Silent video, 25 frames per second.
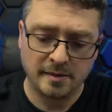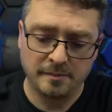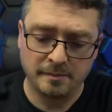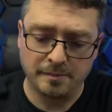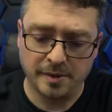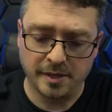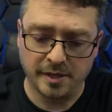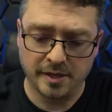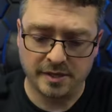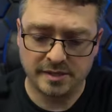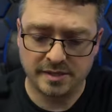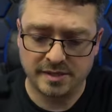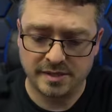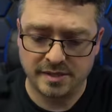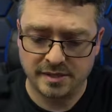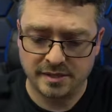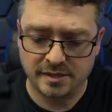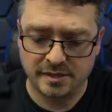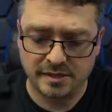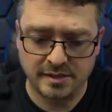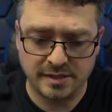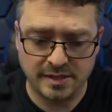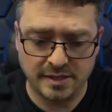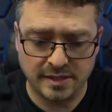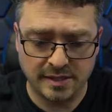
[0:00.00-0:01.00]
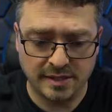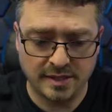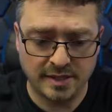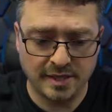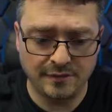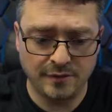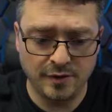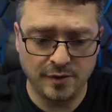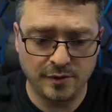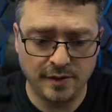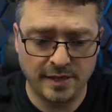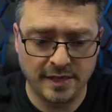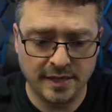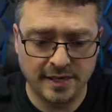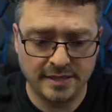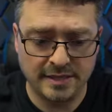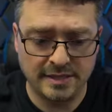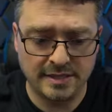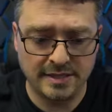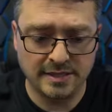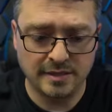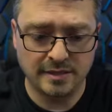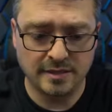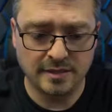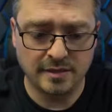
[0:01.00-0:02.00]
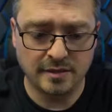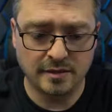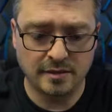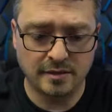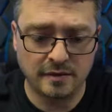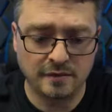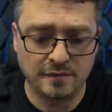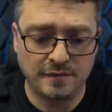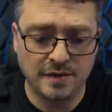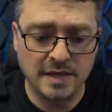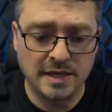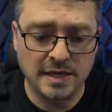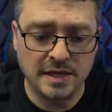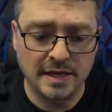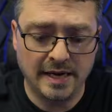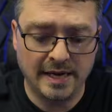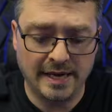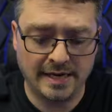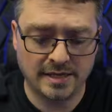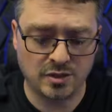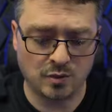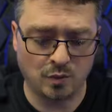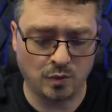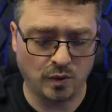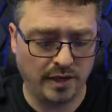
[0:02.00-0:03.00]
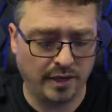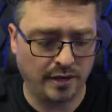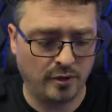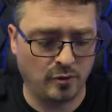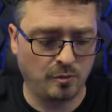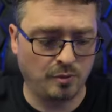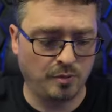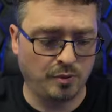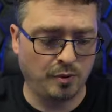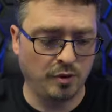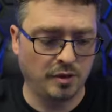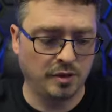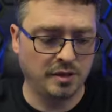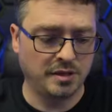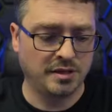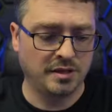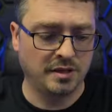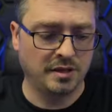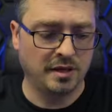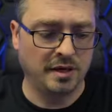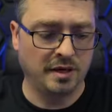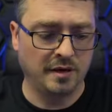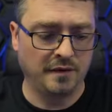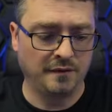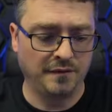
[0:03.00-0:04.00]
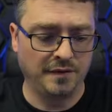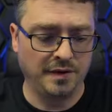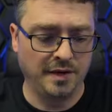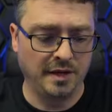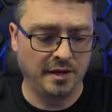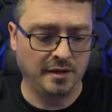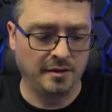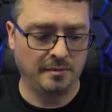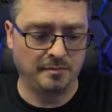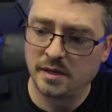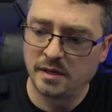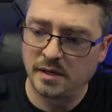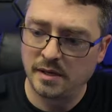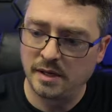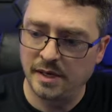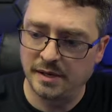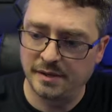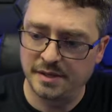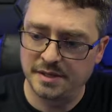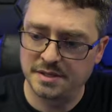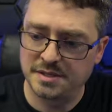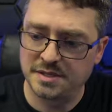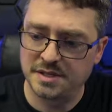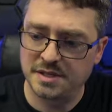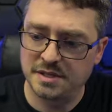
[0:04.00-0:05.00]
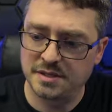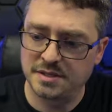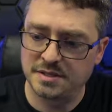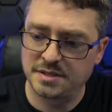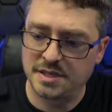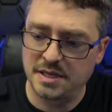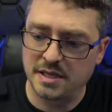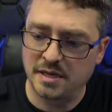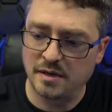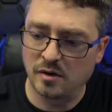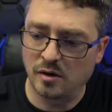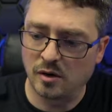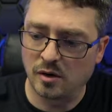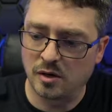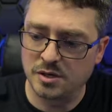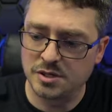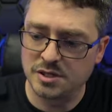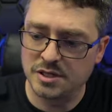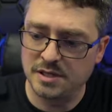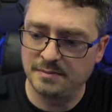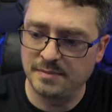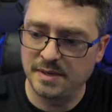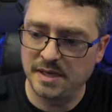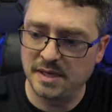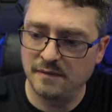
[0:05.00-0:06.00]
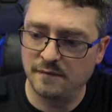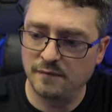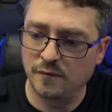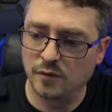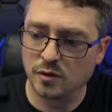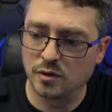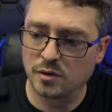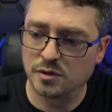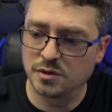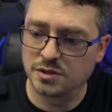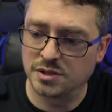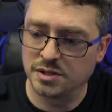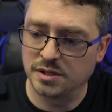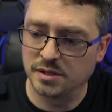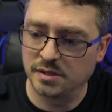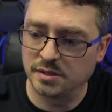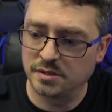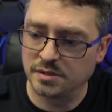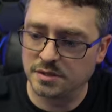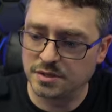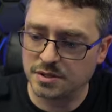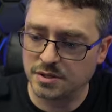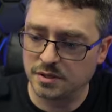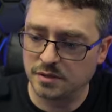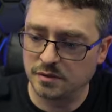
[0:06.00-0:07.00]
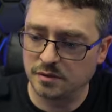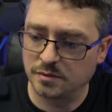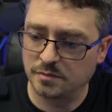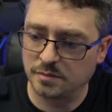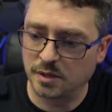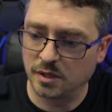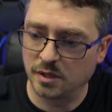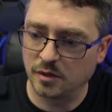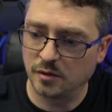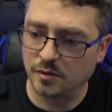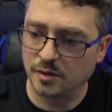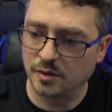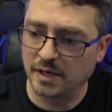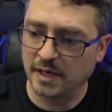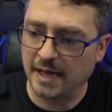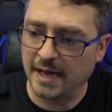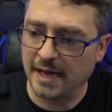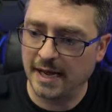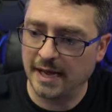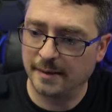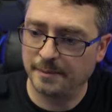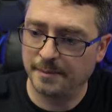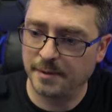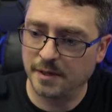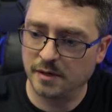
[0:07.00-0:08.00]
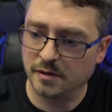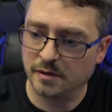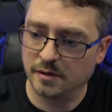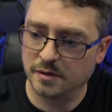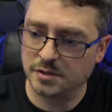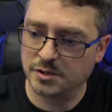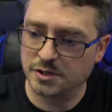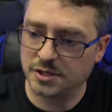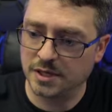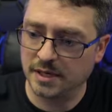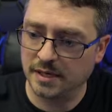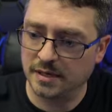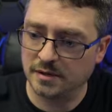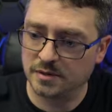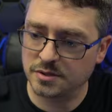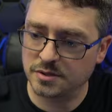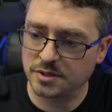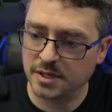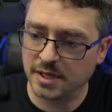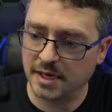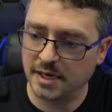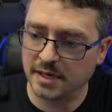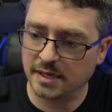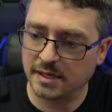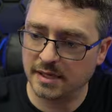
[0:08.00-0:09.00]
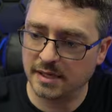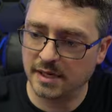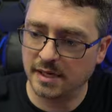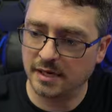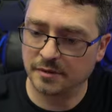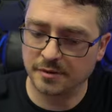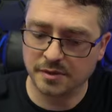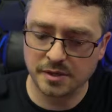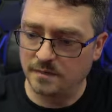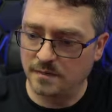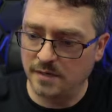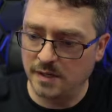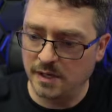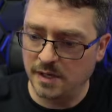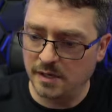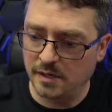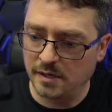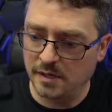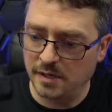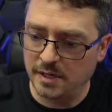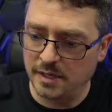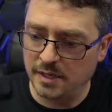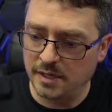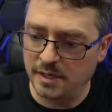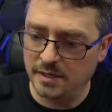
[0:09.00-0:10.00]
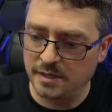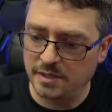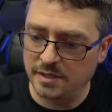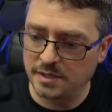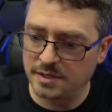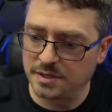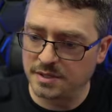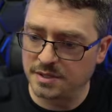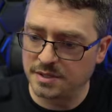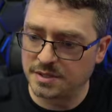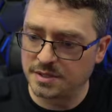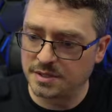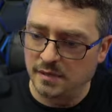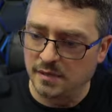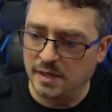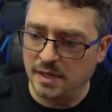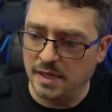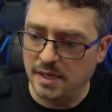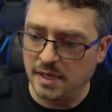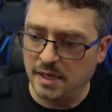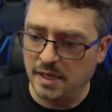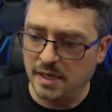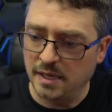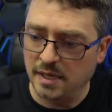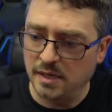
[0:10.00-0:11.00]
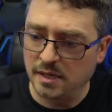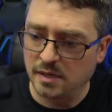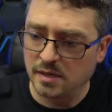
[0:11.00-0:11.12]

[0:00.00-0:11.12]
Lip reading: but to give you an idea of the actual output of them. Now this is the RGB version, so I'm going to go into the app here and change that out. There is the